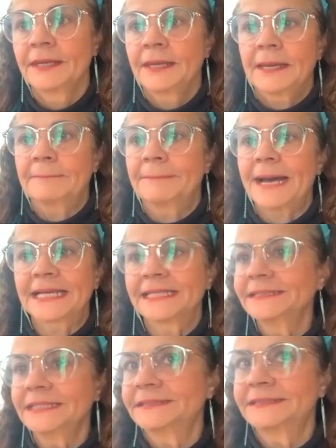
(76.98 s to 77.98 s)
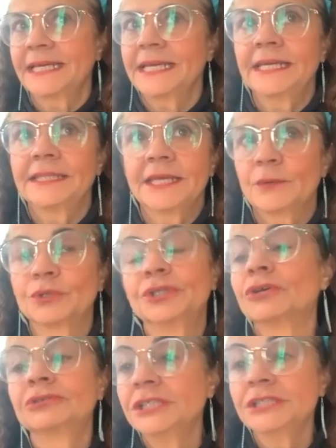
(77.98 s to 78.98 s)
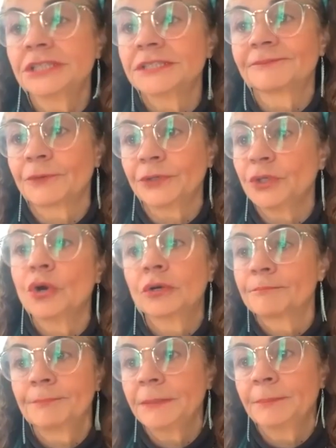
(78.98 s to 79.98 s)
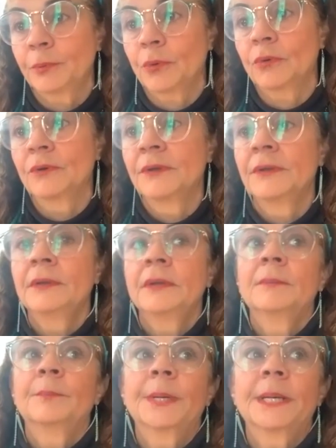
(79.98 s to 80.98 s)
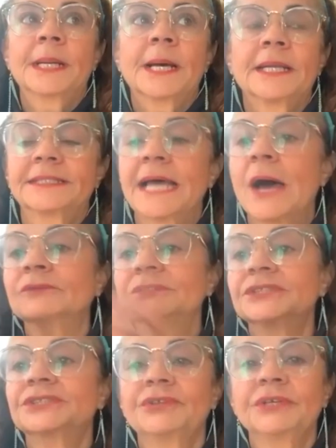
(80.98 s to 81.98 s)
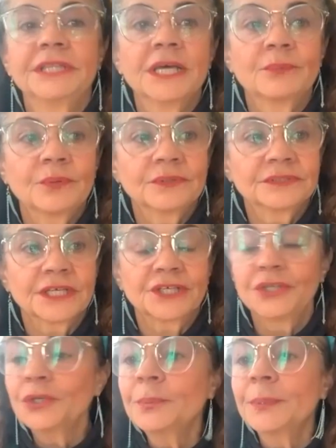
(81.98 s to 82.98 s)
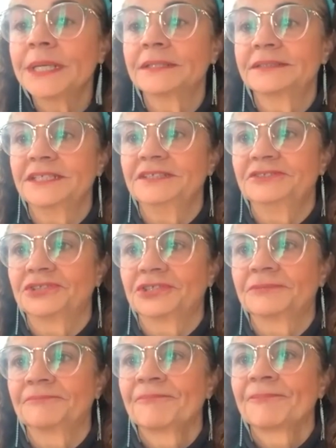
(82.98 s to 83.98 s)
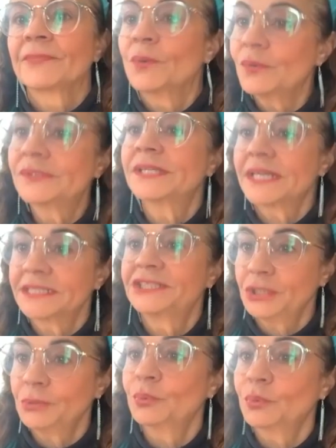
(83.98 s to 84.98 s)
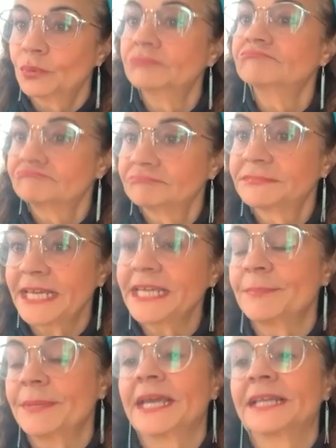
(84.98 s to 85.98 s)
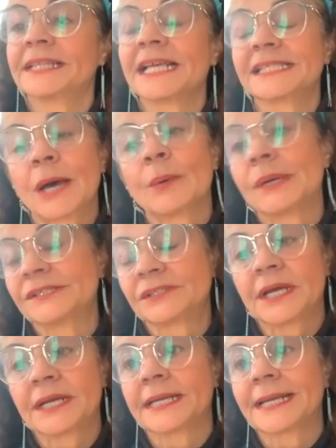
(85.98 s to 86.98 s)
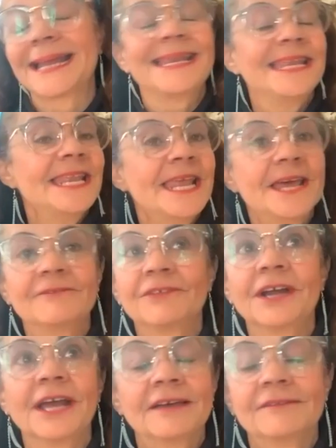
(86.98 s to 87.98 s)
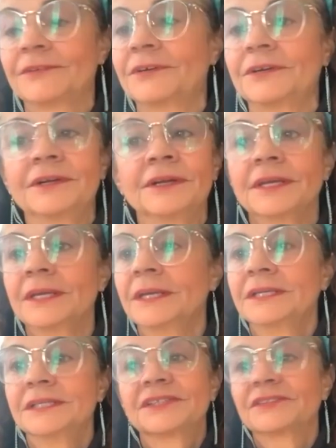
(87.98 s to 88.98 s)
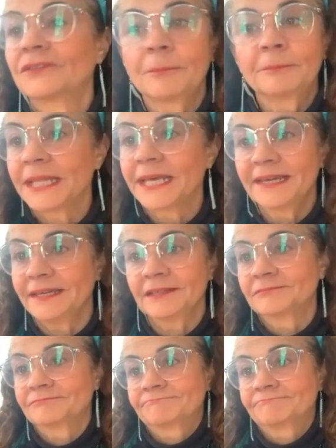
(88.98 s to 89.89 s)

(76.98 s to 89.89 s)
And back in the day, there were no teachers for young people. But down the street, there was a Cuban teacher who said she will take me. And that's how I started. I never, ever stopped playing.